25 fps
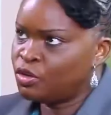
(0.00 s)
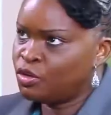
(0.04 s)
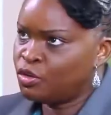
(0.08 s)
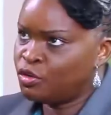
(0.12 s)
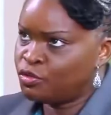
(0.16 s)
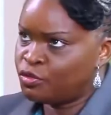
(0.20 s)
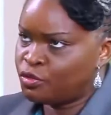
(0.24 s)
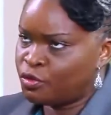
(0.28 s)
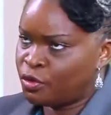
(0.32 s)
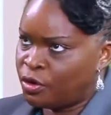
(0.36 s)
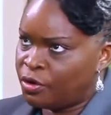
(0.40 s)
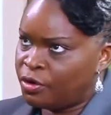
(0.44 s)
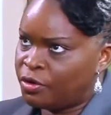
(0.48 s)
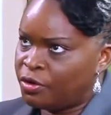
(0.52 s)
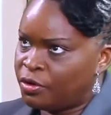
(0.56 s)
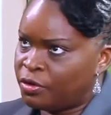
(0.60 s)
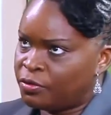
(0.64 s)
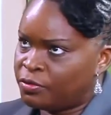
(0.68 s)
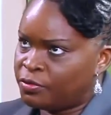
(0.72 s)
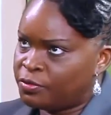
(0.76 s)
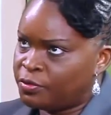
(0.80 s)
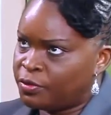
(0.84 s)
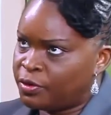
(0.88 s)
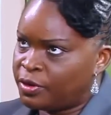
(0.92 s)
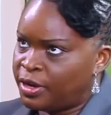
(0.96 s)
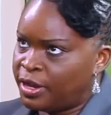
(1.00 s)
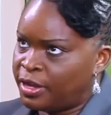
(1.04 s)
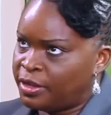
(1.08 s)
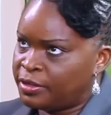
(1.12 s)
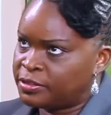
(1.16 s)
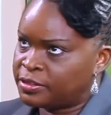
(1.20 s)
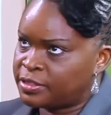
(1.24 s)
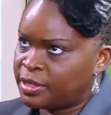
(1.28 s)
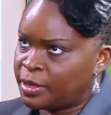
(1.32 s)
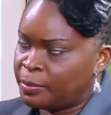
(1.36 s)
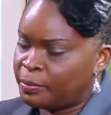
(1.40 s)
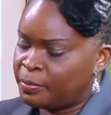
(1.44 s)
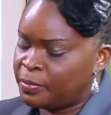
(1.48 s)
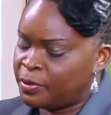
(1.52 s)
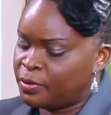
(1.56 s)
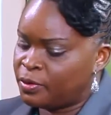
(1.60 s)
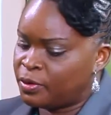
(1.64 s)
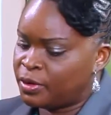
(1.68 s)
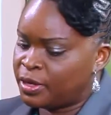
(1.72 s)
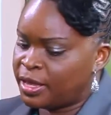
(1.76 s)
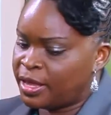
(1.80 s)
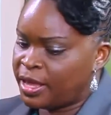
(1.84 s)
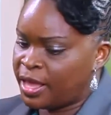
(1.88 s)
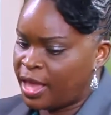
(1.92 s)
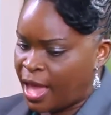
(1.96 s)
know for
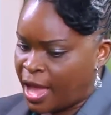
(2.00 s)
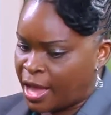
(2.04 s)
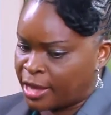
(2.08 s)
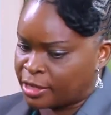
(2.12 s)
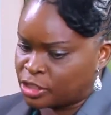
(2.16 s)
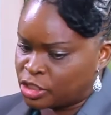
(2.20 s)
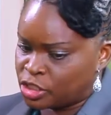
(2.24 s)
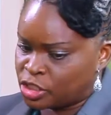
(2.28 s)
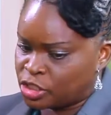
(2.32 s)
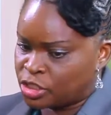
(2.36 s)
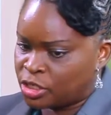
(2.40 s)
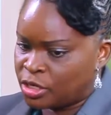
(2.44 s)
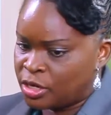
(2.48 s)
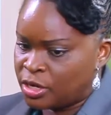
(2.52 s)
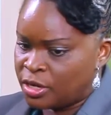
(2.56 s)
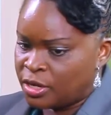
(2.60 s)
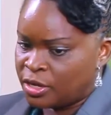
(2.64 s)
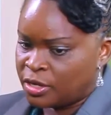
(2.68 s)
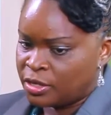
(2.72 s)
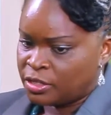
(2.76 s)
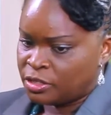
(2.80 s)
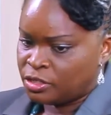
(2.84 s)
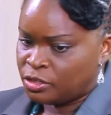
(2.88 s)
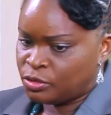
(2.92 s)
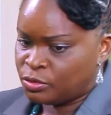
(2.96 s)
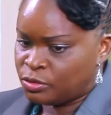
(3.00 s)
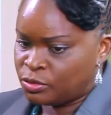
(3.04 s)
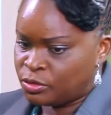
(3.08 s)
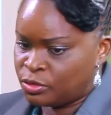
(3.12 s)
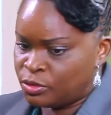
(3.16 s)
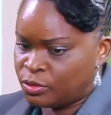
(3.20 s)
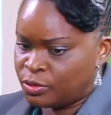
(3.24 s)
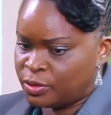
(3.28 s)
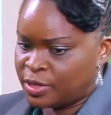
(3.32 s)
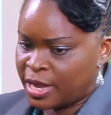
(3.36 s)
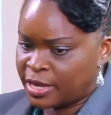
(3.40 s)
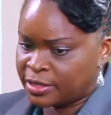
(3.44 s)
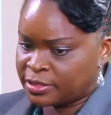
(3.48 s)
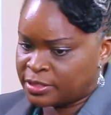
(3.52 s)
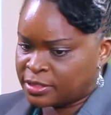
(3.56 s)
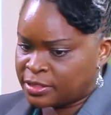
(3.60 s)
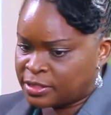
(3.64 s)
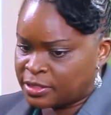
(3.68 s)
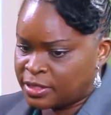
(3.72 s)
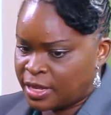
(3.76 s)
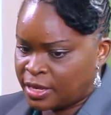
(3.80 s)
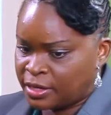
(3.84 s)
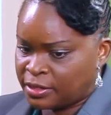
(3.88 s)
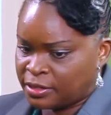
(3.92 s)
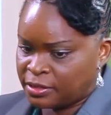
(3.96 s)
example, cash,
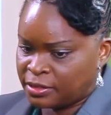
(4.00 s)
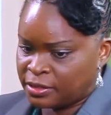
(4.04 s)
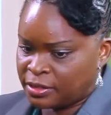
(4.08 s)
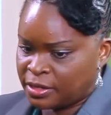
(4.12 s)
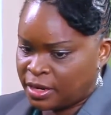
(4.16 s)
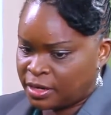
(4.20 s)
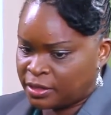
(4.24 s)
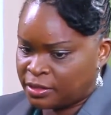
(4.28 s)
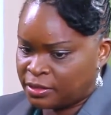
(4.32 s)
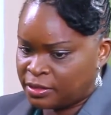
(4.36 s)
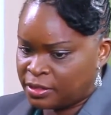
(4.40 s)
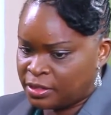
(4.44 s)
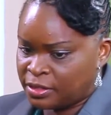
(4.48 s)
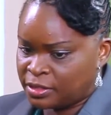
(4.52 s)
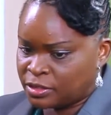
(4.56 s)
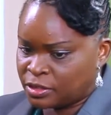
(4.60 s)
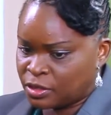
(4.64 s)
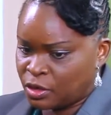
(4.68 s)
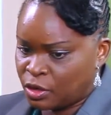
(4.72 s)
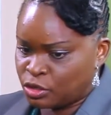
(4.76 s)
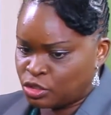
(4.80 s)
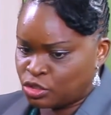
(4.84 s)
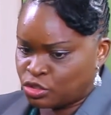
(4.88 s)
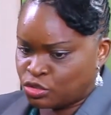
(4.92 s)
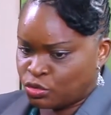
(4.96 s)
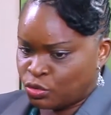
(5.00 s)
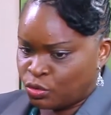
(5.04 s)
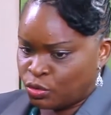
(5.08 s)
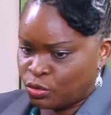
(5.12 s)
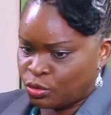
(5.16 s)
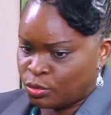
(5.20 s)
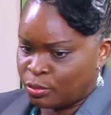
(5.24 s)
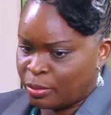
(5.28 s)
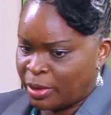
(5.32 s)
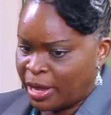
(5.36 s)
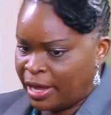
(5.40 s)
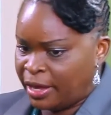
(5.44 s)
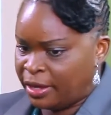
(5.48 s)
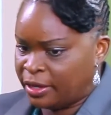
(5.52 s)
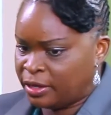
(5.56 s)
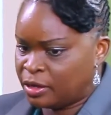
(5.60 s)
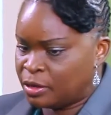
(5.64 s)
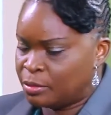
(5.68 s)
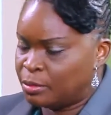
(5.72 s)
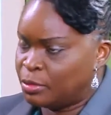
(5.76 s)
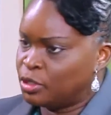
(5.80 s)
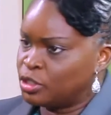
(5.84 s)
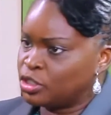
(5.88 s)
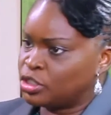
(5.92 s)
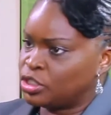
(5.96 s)
that is controlled by
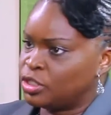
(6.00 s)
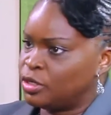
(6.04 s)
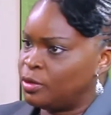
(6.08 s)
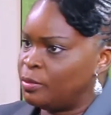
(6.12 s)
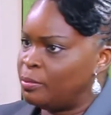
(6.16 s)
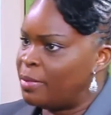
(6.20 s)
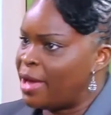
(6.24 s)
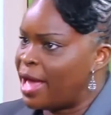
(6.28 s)
commercial